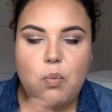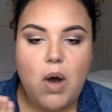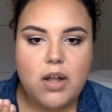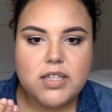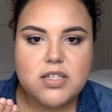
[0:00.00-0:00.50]

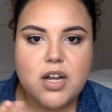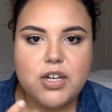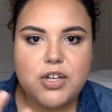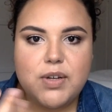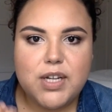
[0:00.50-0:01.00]
While it's
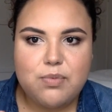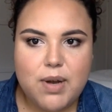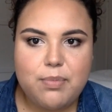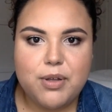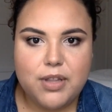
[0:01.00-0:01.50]
on, you could
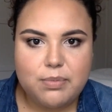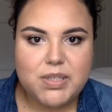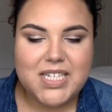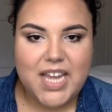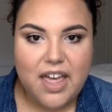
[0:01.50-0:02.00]
rub your
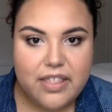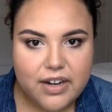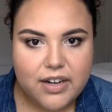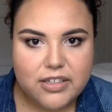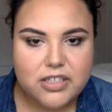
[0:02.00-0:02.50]
lips
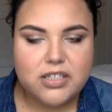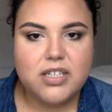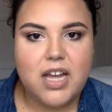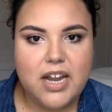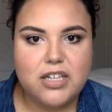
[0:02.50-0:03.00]
together to
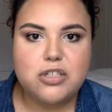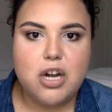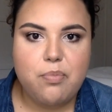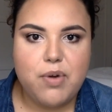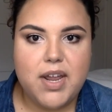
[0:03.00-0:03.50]
kind of
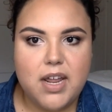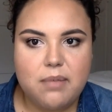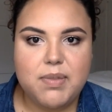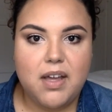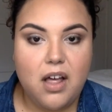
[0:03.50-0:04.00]
start breaking
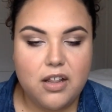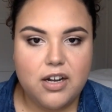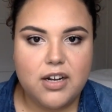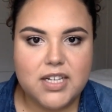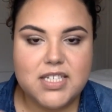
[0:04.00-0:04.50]
up the
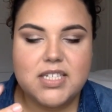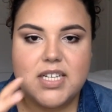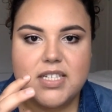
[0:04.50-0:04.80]
color, because